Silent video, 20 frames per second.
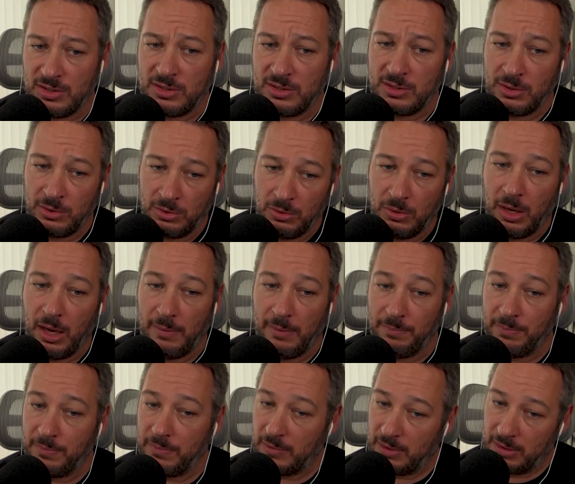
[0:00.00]
So
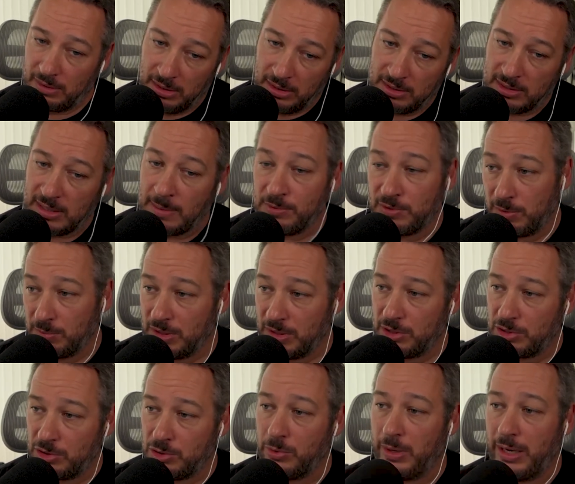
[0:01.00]
this comes from these
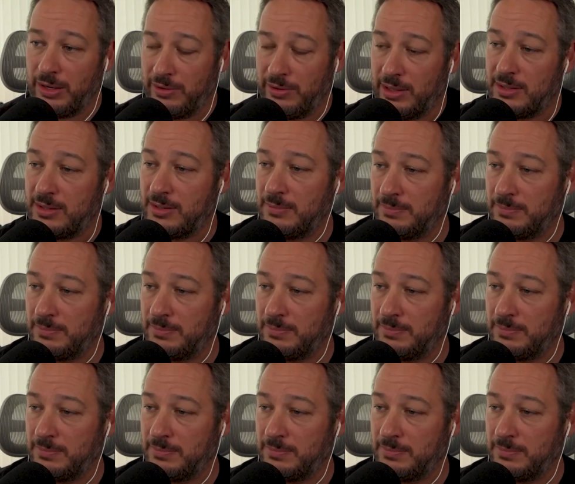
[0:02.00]
two areas.